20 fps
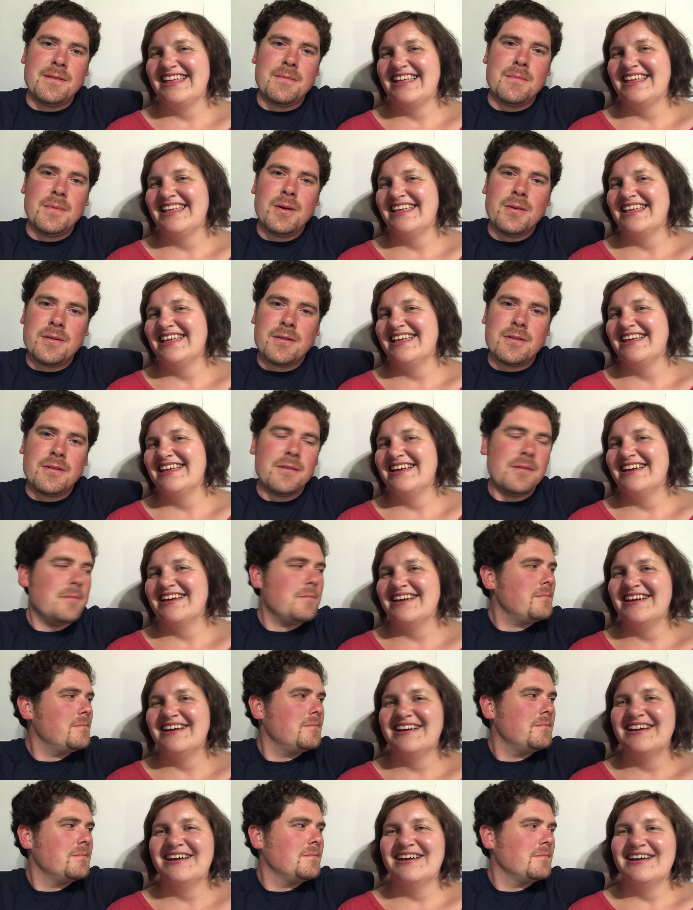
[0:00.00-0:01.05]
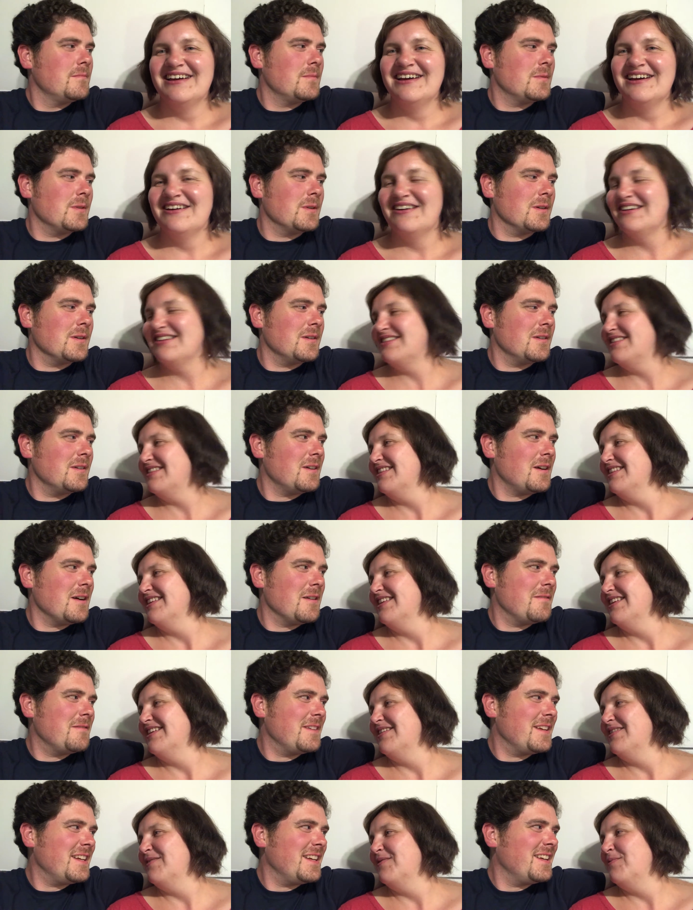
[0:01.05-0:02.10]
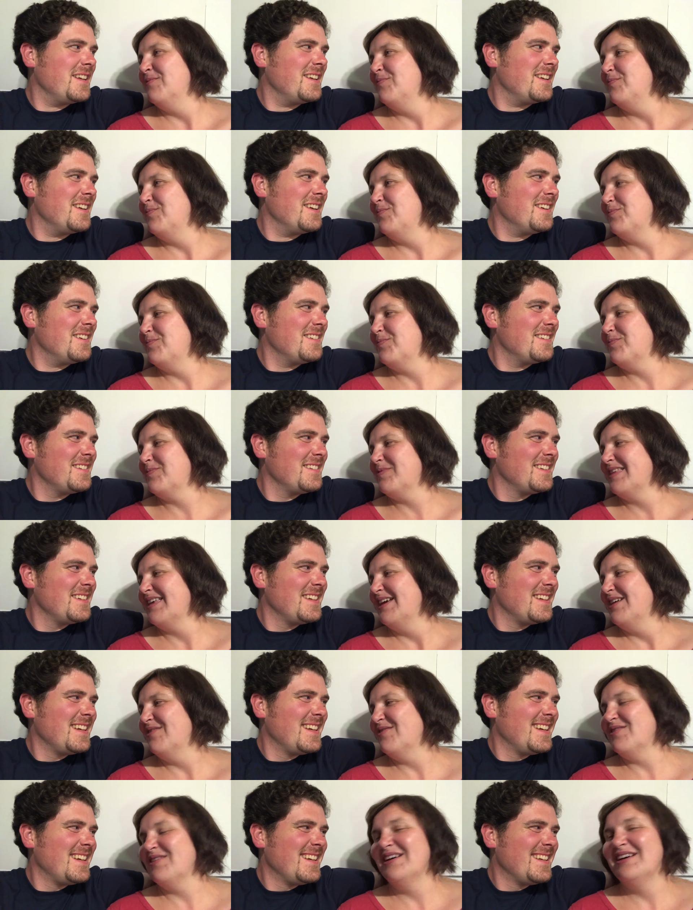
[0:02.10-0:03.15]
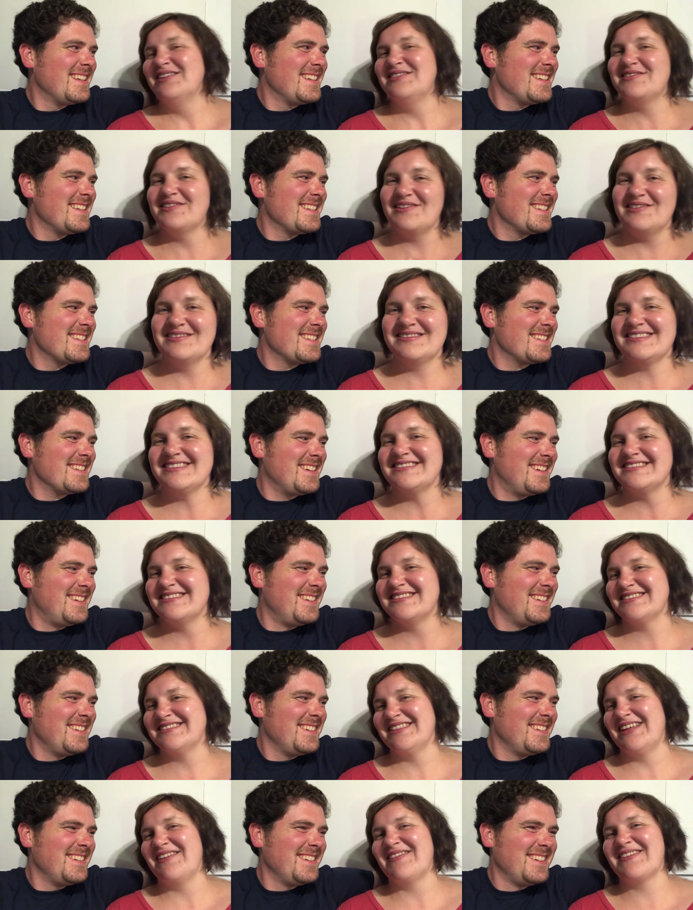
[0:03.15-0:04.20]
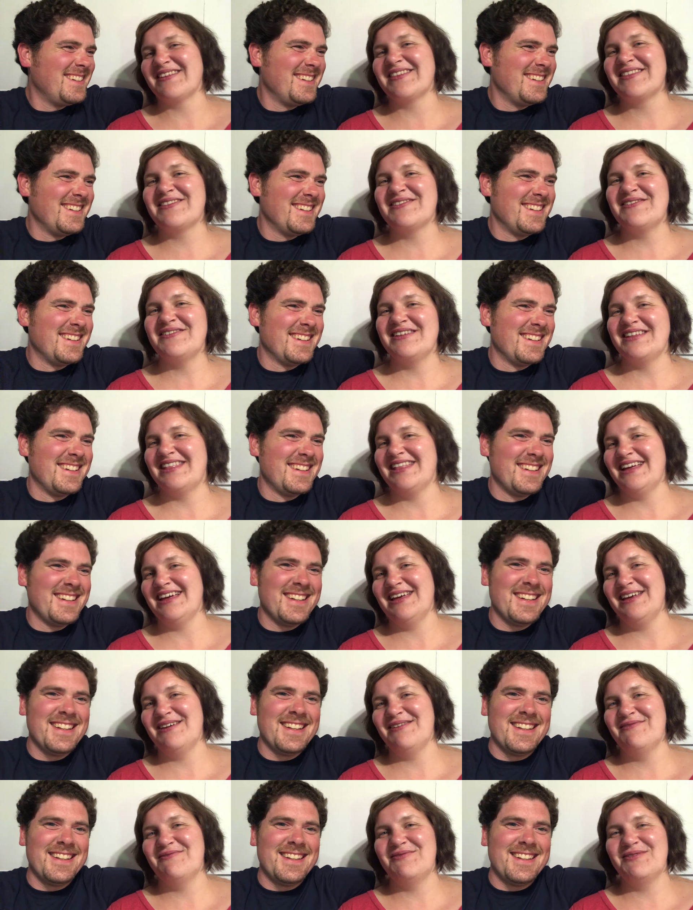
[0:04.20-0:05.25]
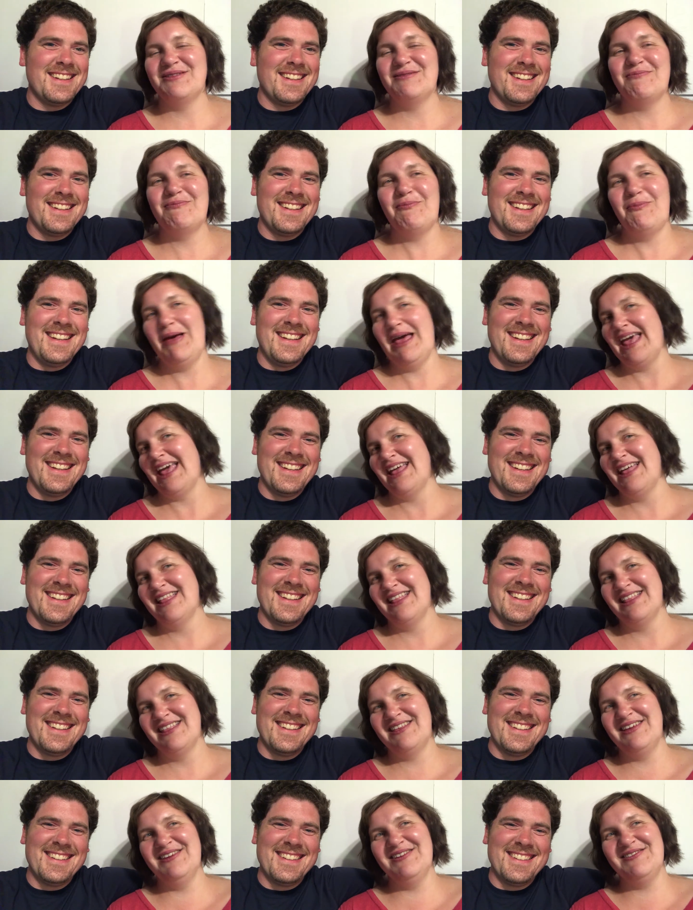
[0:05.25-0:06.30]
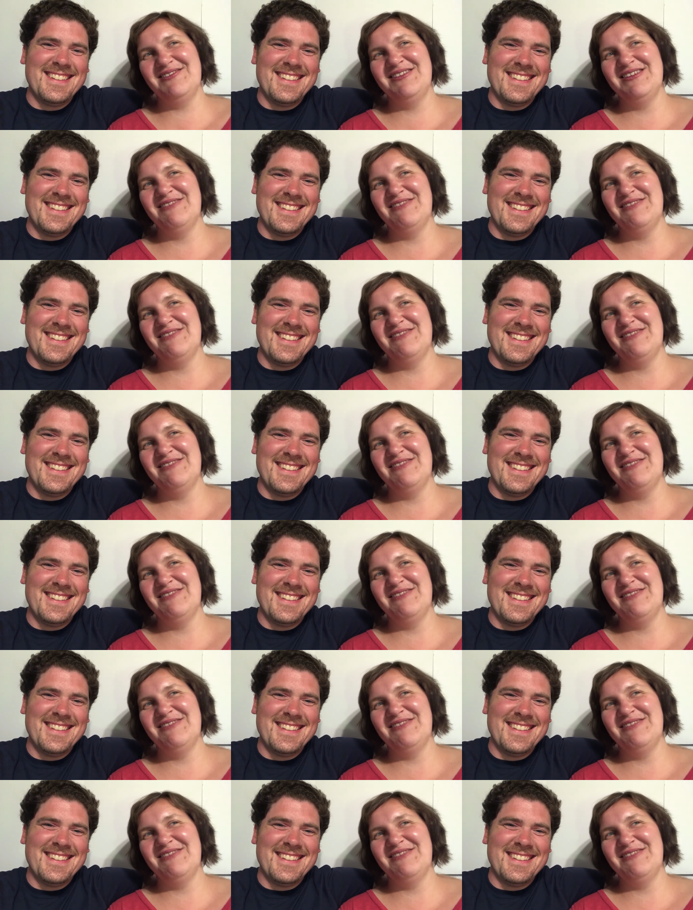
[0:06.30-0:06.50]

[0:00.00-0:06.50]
Speaker 1: a motorhome
Speaker 2: or but, R V, you know. Well, John says there's nothing to it. I would beg to